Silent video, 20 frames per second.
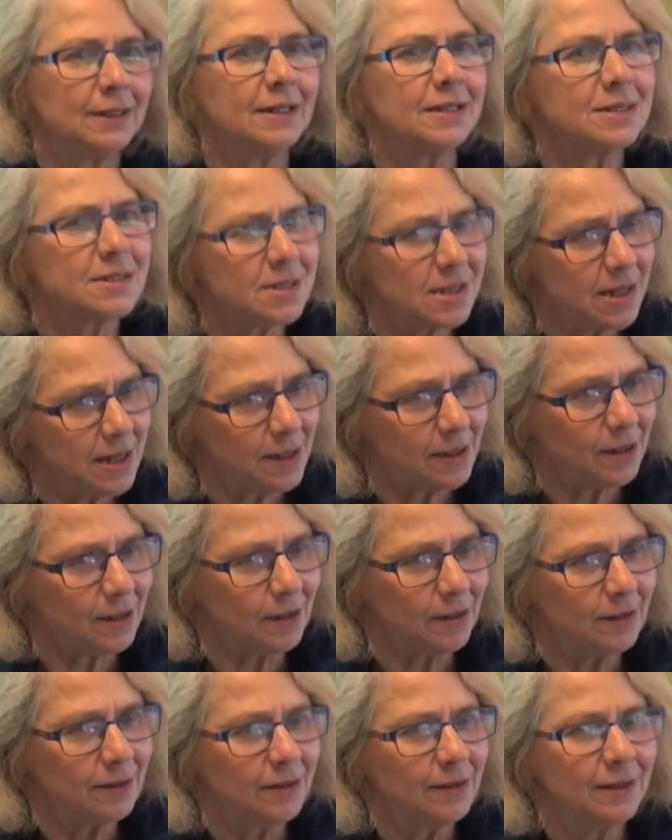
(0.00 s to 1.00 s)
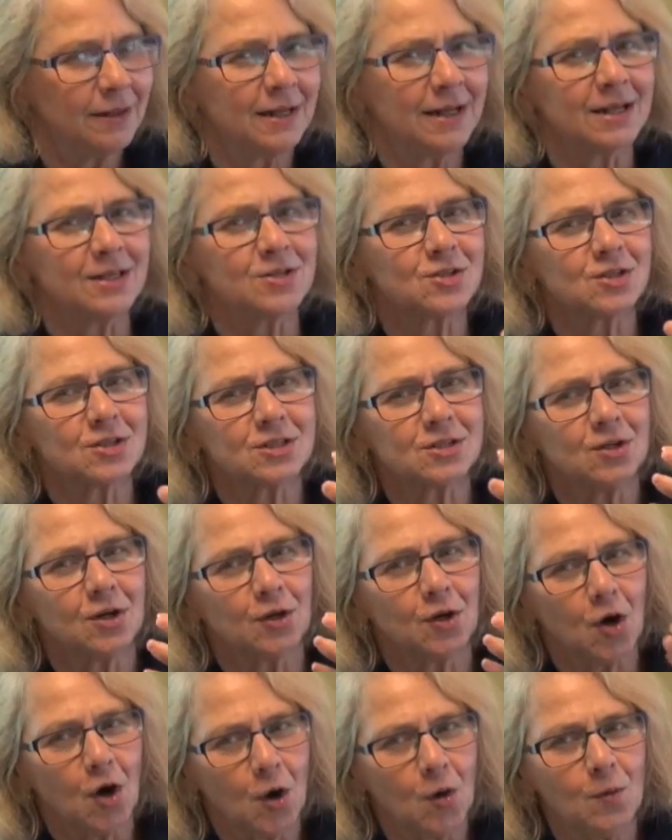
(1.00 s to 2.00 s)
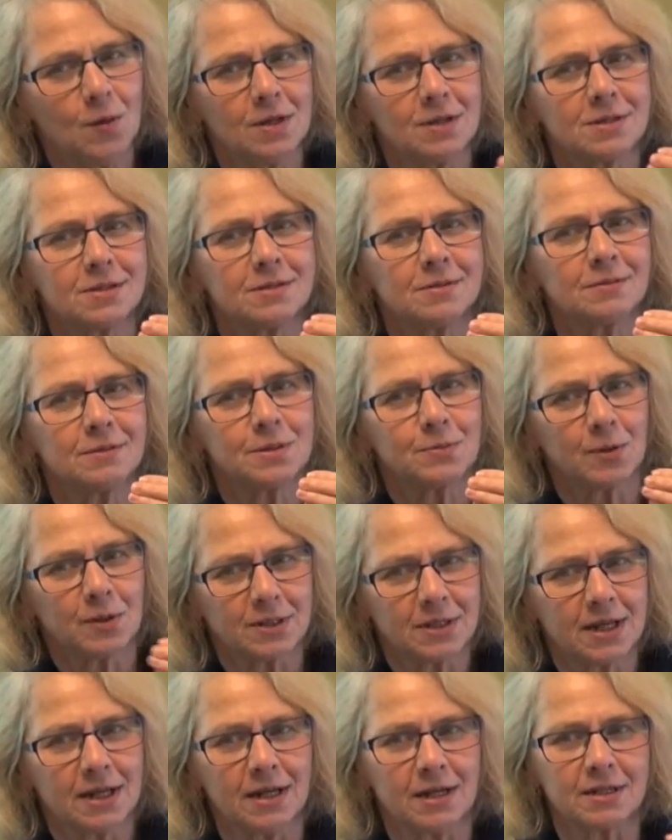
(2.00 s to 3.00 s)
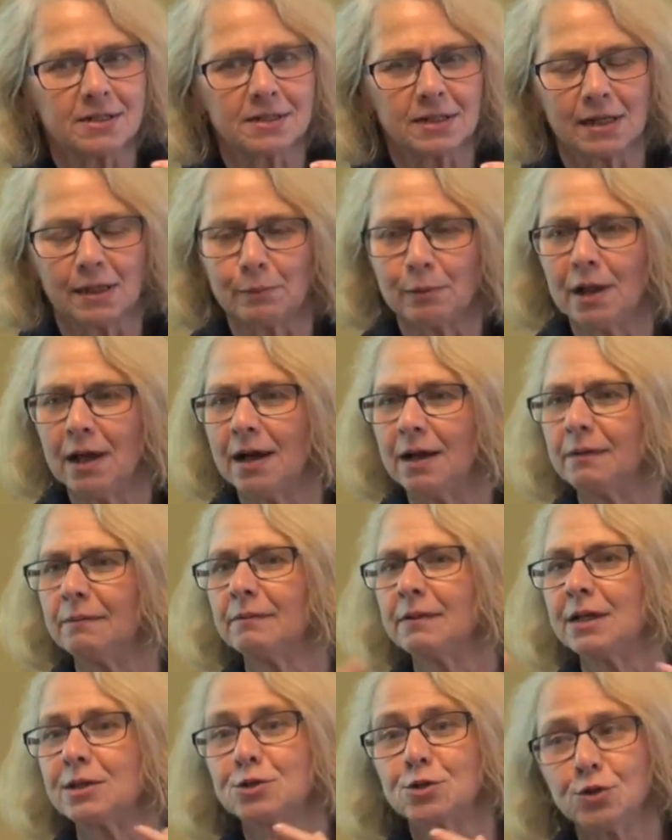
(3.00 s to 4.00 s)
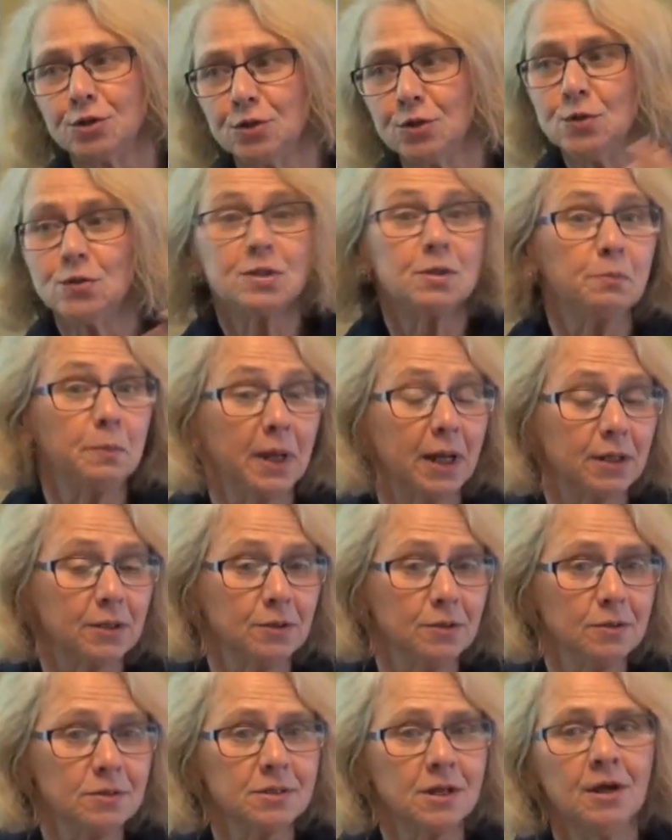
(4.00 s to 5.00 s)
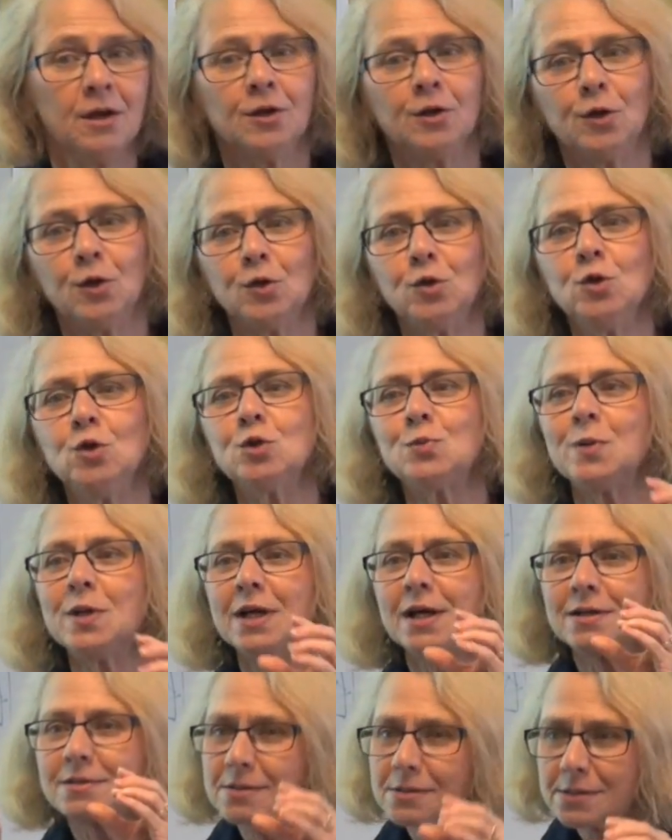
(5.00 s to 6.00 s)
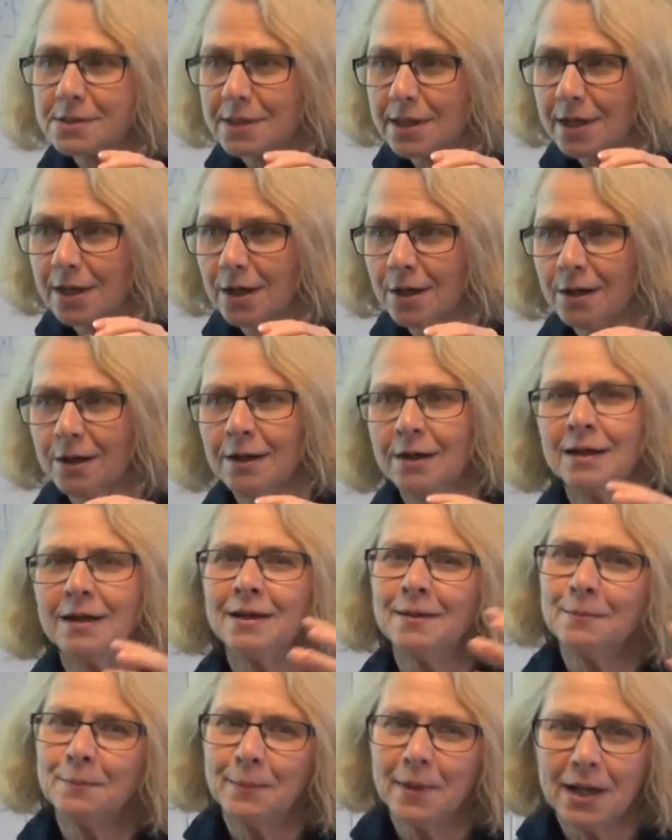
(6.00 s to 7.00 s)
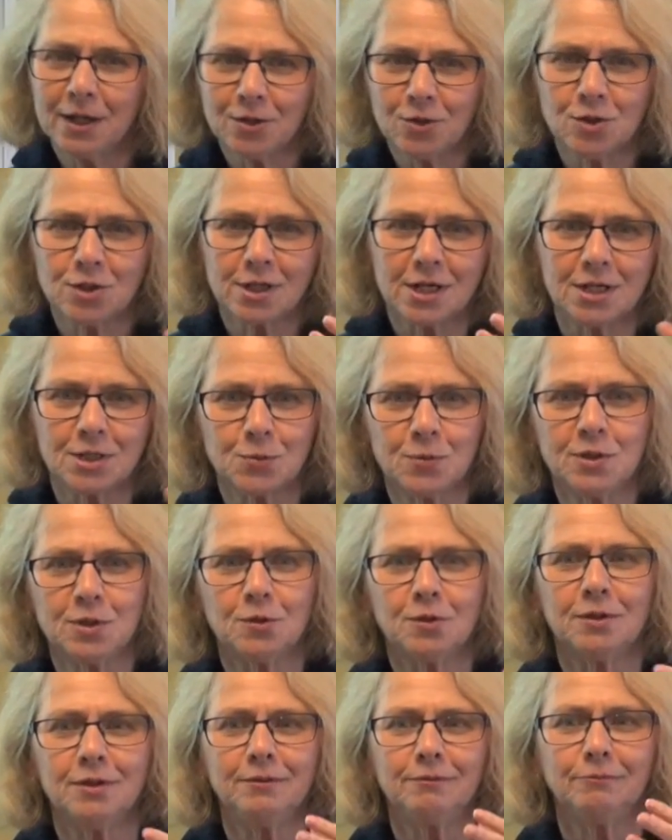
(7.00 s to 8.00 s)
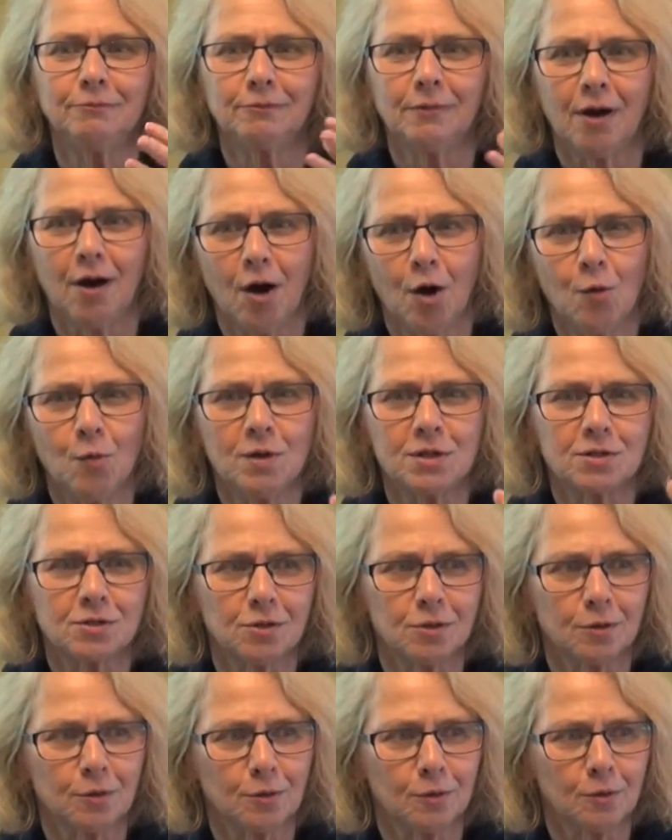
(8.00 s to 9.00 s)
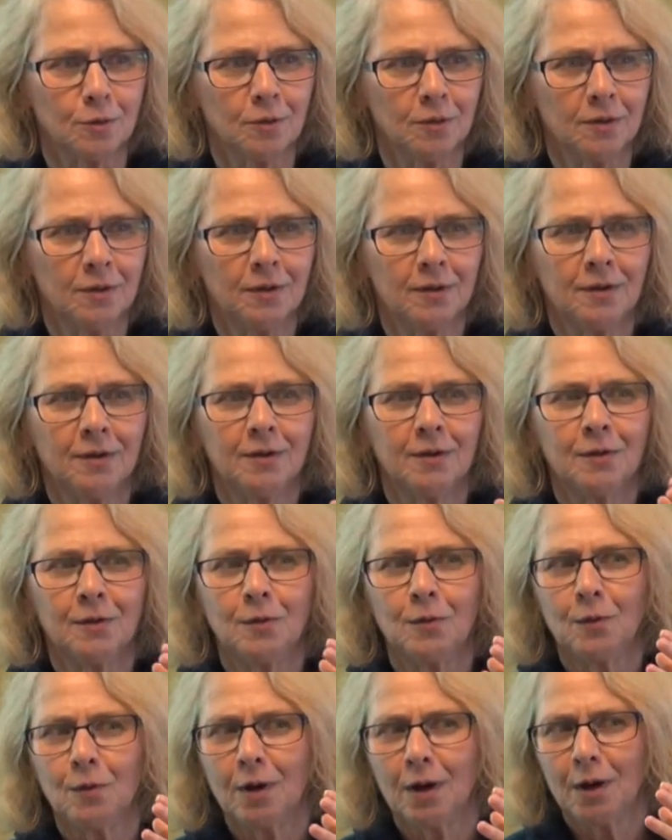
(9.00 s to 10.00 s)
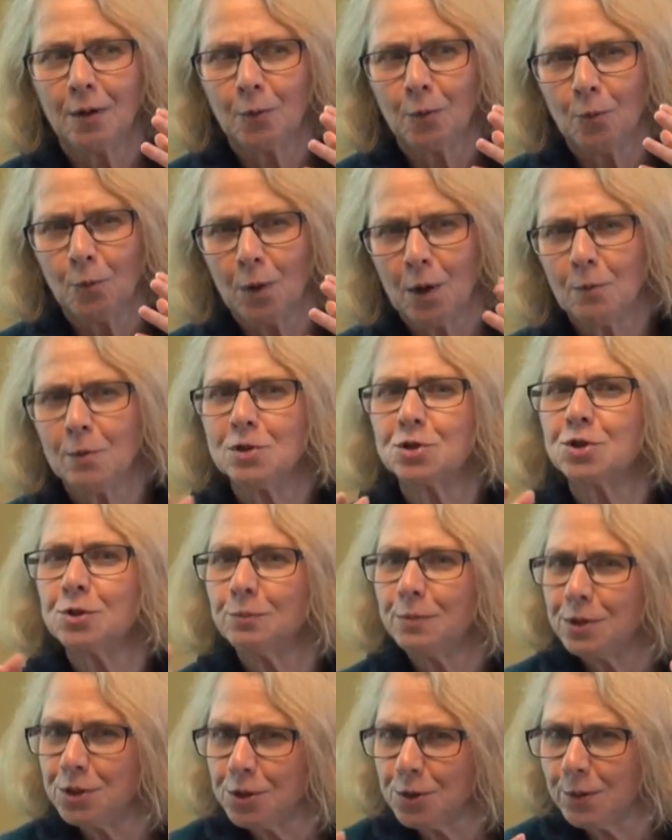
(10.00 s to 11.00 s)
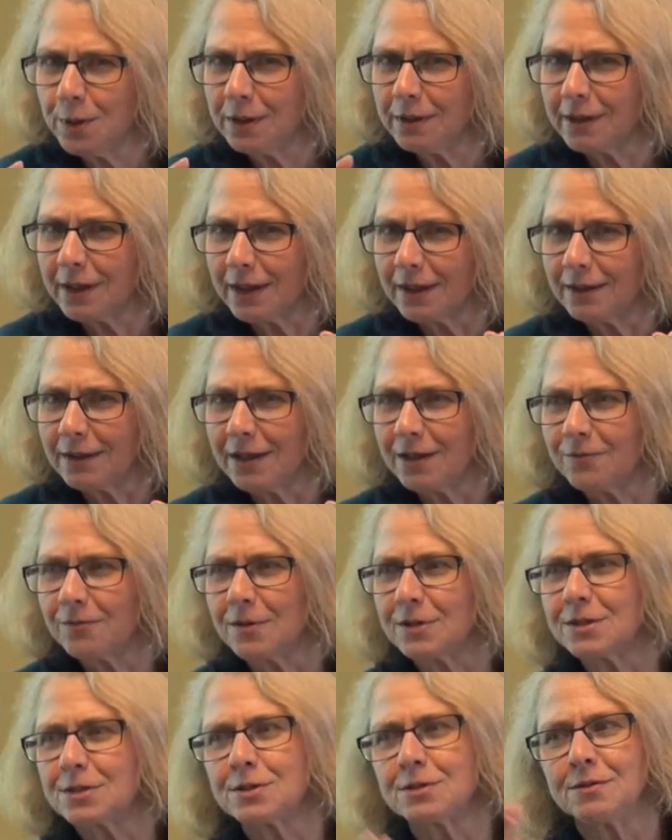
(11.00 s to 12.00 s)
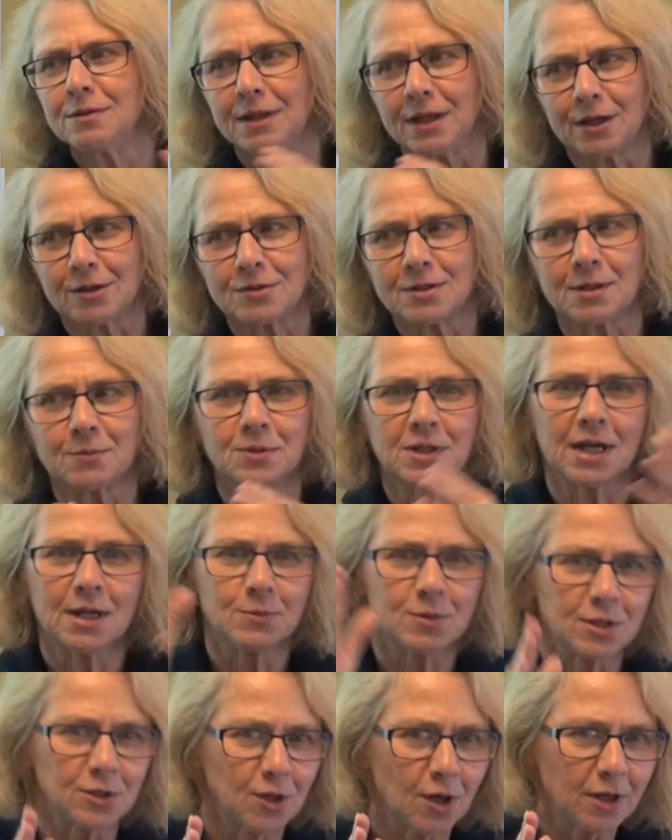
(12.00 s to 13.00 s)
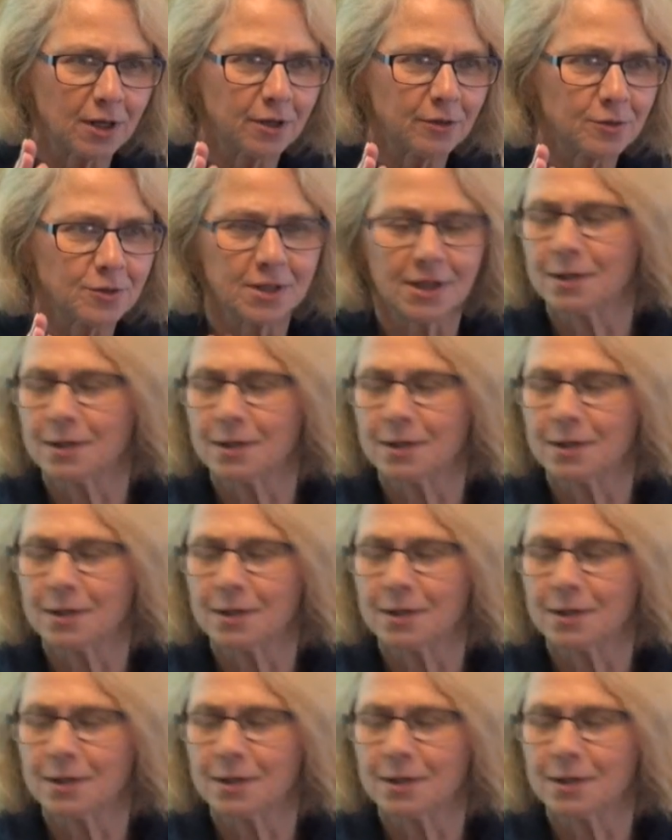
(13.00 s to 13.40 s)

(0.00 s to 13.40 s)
It's there, it's just not always spontaneously applied. That's good news and bad news. Good news because it's there, bad news because we don't always know what we should be doing then if it's there sometimes and not other